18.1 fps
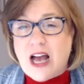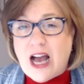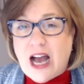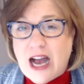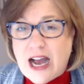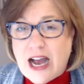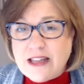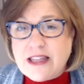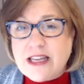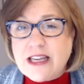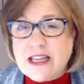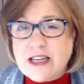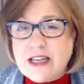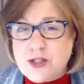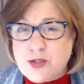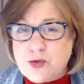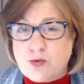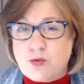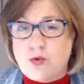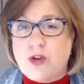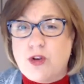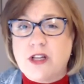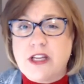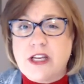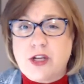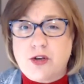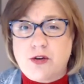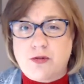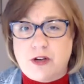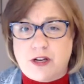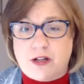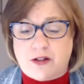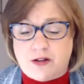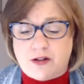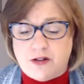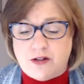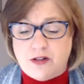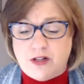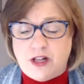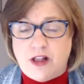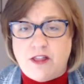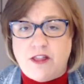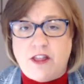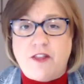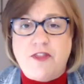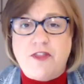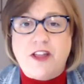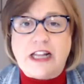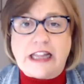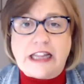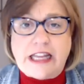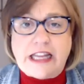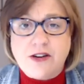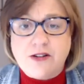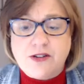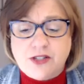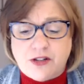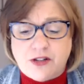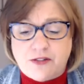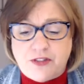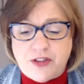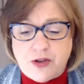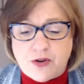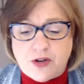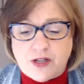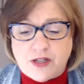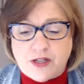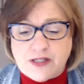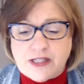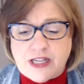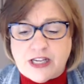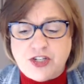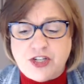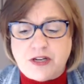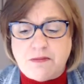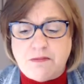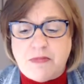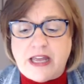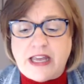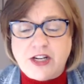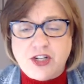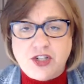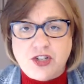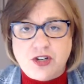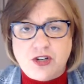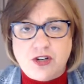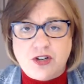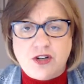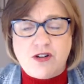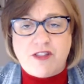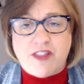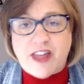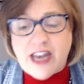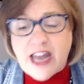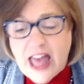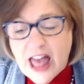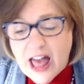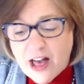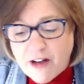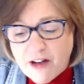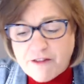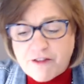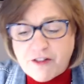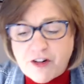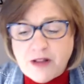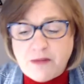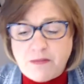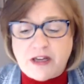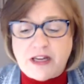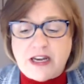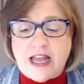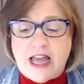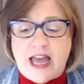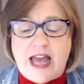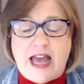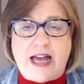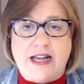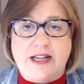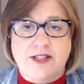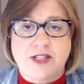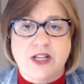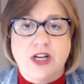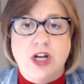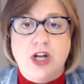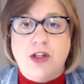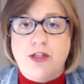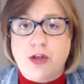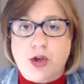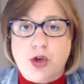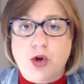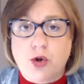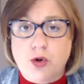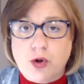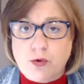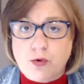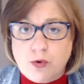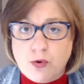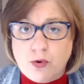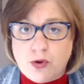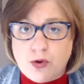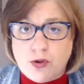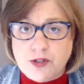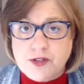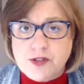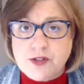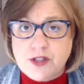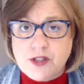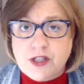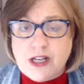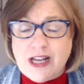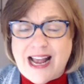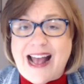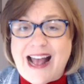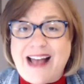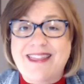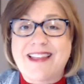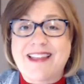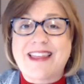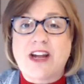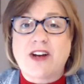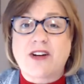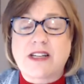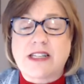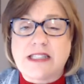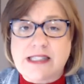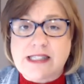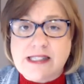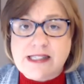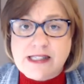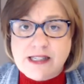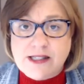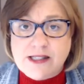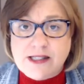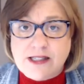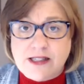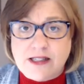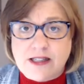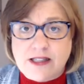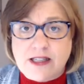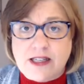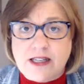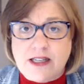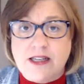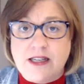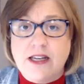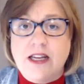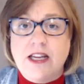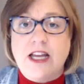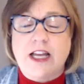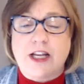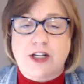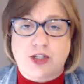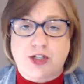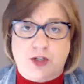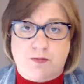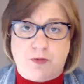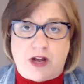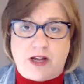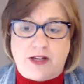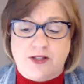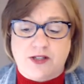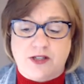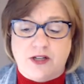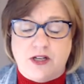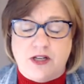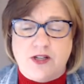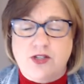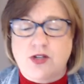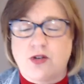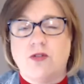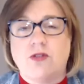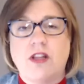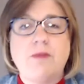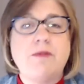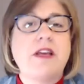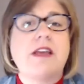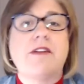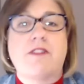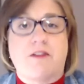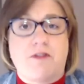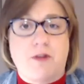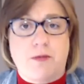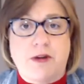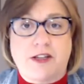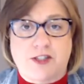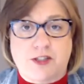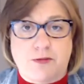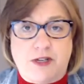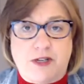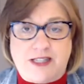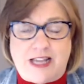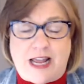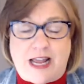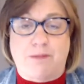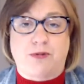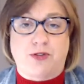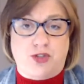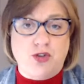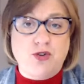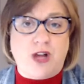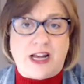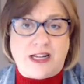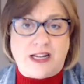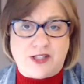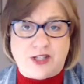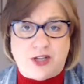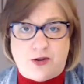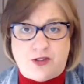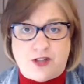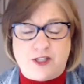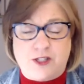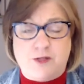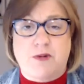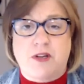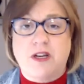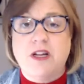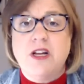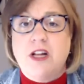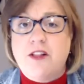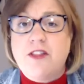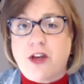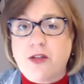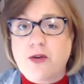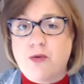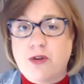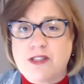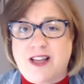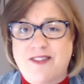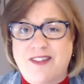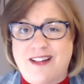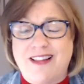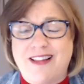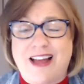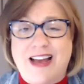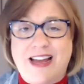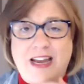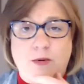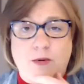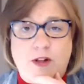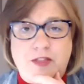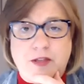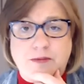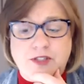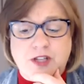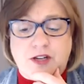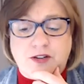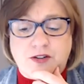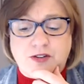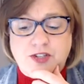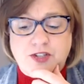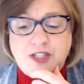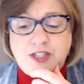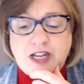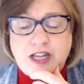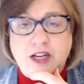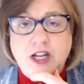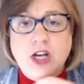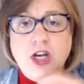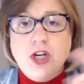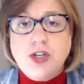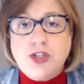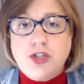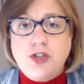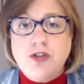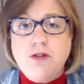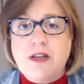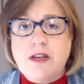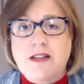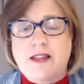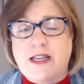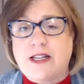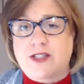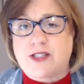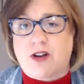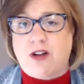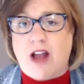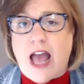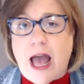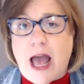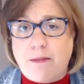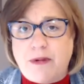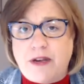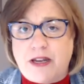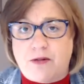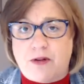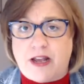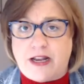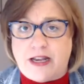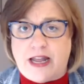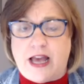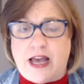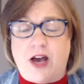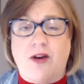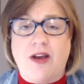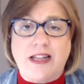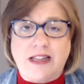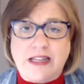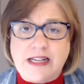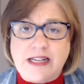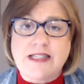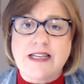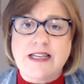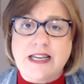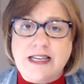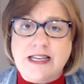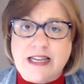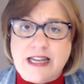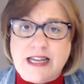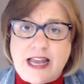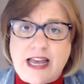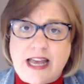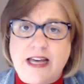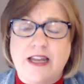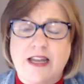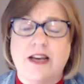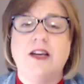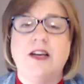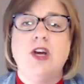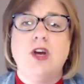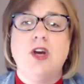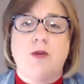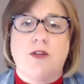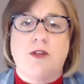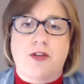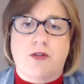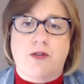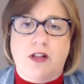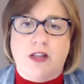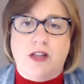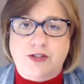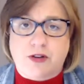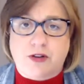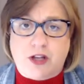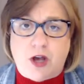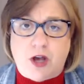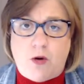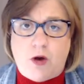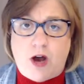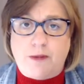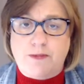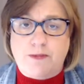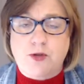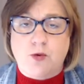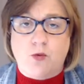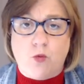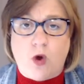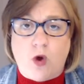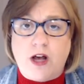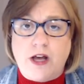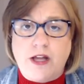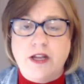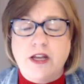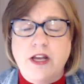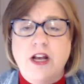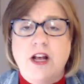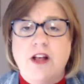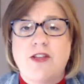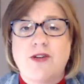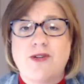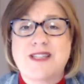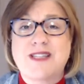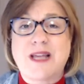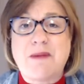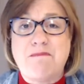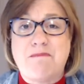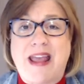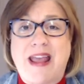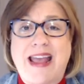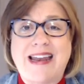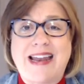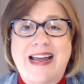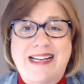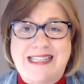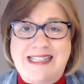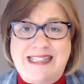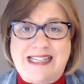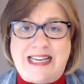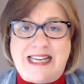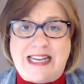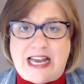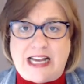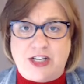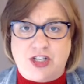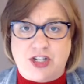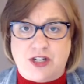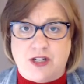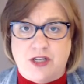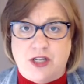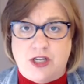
I think it is really critical that the leaders of the organization make sure that everybody has the current rules and that they're consistently expressed. So let me give everybody some examples. You guys know this, but the other ones on the line, I want them to understand. 2 big things are happening right now, at least in Indiana, with their electric co-ops. One, there is a ban on disconnection.